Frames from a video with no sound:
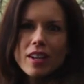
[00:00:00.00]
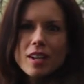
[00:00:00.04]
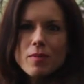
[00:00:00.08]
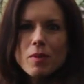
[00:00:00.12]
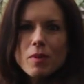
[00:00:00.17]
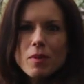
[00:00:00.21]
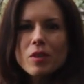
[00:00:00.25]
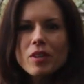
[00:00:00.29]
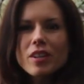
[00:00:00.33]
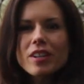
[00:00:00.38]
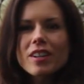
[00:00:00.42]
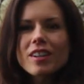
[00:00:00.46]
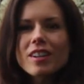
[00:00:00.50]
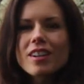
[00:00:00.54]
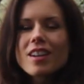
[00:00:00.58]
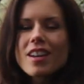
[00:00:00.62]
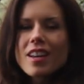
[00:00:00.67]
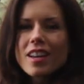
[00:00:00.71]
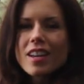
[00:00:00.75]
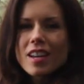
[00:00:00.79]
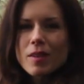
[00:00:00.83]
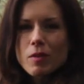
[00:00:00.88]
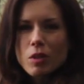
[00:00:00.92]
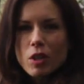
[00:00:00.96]
about here.
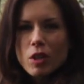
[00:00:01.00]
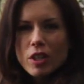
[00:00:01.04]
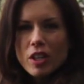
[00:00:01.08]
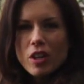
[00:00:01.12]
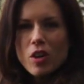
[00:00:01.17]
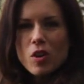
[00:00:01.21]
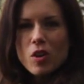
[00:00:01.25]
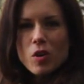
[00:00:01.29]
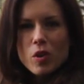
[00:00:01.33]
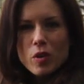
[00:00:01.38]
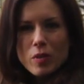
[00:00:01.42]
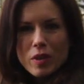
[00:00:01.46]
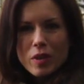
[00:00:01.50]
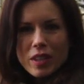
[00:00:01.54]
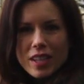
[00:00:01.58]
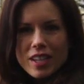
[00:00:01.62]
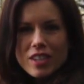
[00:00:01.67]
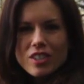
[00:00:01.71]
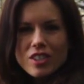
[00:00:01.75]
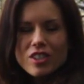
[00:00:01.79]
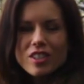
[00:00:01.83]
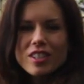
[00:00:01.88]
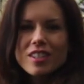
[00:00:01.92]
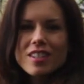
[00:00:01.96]
We'll look at all the
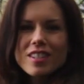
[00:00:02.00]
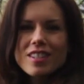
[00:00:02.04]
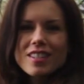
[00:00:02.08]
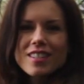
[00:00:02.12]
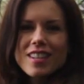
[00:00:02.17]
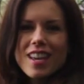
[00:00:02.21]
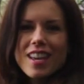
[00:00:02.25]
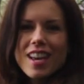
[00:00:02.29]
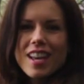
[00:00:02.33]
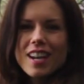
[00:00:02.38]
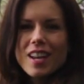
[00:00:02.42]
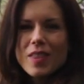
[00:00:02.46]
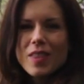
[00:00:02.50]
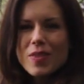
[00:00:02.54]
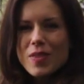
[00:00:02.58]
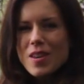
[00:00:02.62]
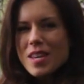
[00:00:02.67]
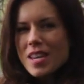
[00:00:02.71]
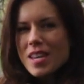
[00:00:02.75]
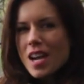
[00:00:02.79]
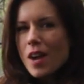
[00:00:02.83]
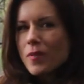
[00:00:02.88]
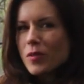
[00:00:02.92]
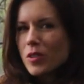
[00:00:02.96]
relations, and I
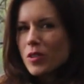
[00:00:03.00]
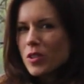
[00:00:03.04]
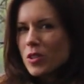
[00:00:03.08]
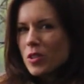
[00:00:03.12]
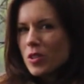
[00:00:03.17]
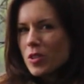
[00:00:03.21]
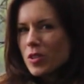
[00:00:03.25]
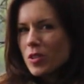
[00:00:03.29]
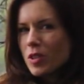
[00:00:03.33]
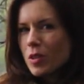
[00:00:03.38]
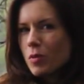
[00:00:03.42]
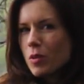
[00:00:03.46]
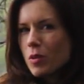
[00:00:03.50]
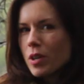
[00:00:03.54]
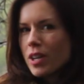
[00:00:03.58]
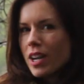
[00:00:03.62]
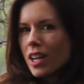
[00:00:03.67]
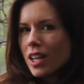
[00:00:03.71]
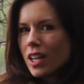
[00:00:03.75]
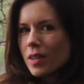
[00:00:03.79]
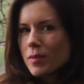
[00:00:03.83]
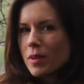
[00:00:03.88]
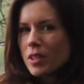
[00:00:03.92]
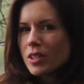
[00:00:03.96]
think after you learn the wood
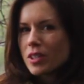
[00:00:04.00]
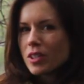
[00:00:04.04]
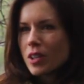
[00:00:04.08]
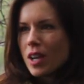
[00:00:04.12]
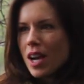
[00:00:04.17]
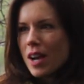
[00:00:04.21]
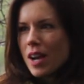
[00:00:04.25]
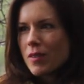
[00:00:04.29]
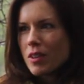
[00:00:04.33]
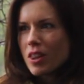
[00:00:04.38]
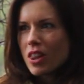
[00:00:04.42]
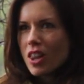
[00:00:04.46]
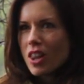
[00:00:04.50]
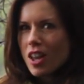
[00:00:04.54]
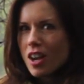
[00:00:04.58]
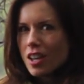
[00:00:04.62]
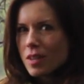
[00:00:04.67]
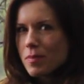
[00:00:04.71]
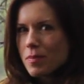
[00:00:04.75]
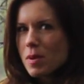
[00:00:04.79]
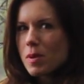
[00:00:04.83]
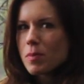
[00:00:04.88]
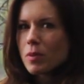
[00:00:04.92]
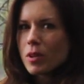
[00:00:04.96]
element, you'll have a lot
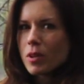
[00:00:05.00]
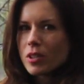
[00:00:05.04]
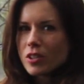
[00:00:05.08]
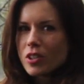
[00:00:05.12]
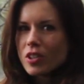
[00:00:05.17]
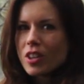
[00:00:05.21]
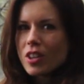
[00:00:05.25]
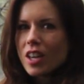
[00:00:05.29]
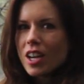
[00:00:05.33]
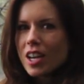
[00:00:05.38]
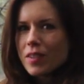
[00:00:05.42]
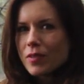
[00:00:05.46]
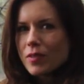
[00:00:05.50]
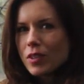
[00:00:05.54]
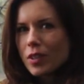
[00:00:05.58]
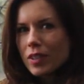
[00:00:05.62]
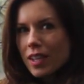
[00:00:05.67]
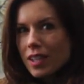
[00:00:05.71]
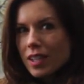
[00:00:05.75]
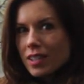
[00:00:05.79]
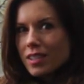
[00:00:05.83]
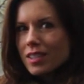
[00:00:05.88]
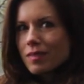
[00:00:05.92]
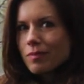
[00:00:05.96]
of people in your life you'll
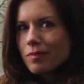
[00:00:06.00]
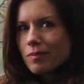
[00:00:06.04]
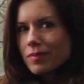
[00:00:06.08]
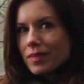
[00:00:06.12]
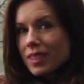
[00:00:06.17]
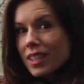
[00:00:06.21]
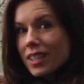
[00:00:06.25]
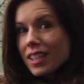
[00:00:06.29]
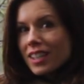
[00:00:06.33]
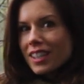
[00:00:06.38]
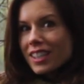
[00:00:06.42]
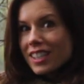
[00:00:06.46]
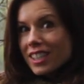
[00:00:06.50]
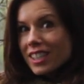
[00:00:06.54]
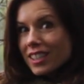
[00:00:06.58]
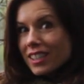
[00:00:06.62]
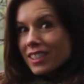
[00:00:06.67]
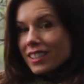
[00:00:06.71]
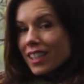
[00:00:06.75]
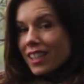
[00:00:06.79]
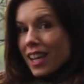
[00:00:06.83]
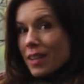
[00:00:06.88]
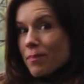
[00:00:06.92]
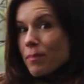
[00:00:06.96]
get some little
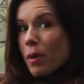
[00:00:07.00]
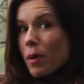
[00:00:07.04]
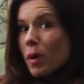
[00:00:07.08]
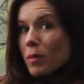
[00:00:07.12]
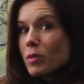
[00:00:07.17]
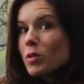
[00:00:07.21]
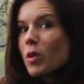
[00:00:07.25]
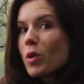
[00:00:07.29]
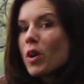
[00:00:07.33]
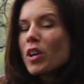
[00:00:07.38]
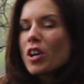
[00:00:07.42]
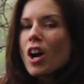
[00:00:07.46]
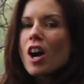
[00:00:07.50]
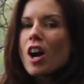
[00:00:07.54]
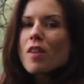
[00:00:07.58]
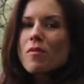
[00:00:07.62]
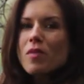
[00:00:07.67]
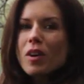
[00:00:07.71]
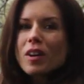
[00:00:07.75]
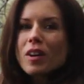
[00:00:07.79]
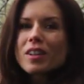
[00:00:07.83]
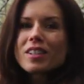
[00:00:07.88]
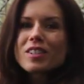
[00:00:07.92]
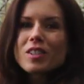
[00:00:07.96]
light bulbs going off
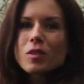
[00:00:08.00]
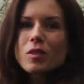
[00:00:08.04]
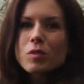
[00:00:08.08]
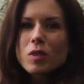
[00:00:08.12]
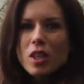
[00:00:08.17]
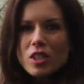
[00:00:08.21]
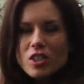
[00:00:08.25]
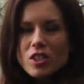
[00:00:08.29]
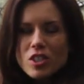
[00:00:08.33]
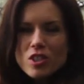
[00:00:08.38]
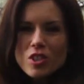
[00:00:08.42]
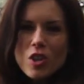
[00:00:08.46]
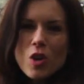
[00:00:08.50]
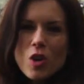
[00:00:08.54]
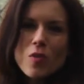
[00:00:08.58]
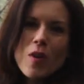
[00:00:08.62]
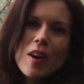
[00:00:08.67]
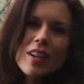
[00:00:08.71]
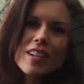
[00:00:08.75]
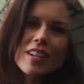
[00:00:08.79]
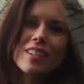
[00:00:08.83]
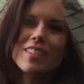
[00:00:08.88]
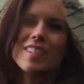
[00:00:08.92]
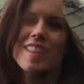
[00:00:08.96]
on. So let's just go
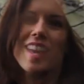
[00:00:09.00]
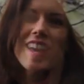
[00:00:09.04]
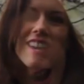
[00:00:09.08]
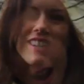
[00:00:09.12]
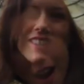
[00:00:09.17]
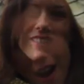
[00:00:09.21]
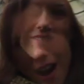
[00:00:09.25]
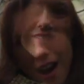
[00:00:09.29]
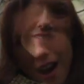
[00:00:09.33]
right into that.